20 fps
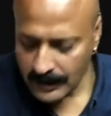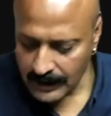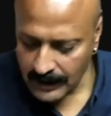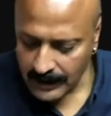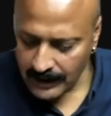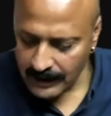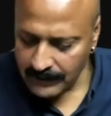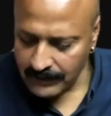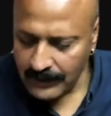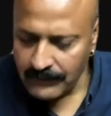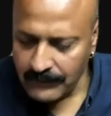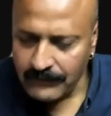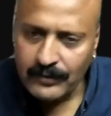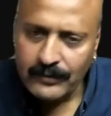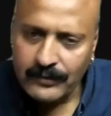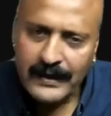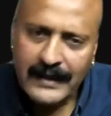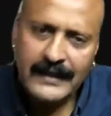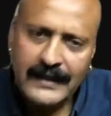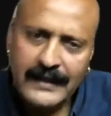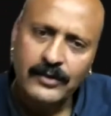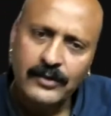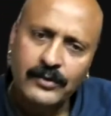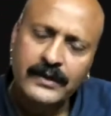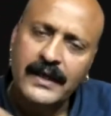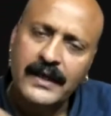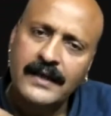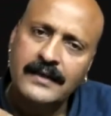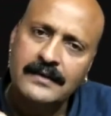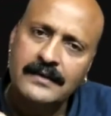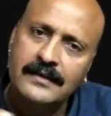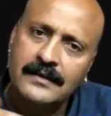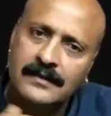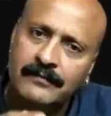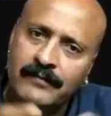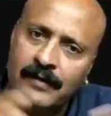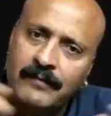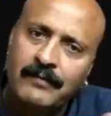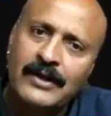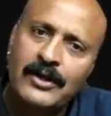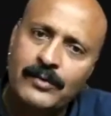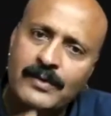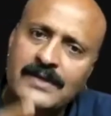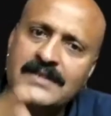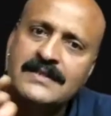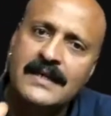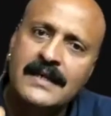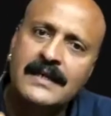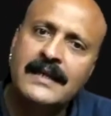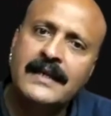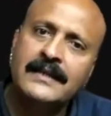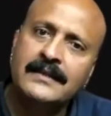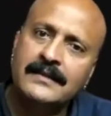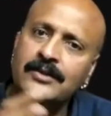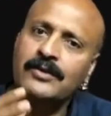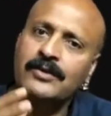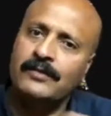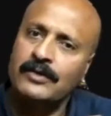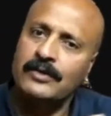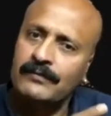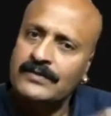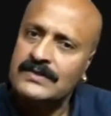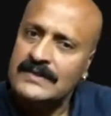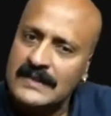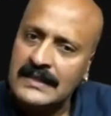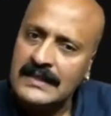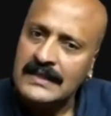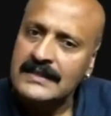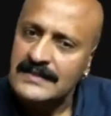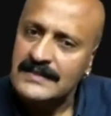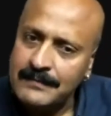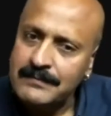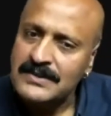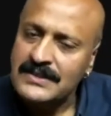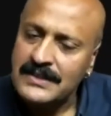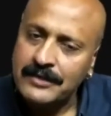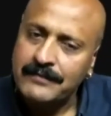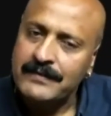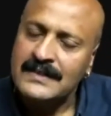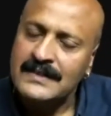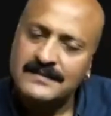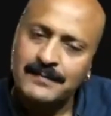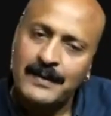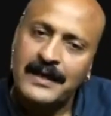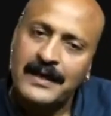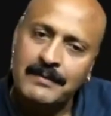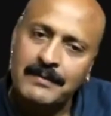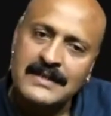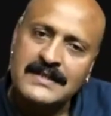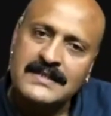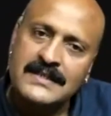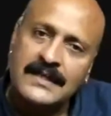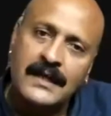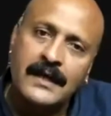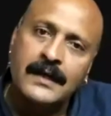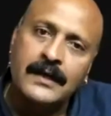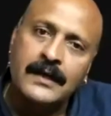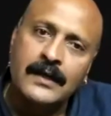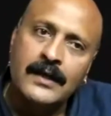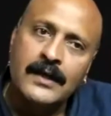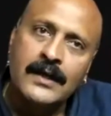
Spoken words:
If you really look at when you were saying like you've seen some set of experiments here,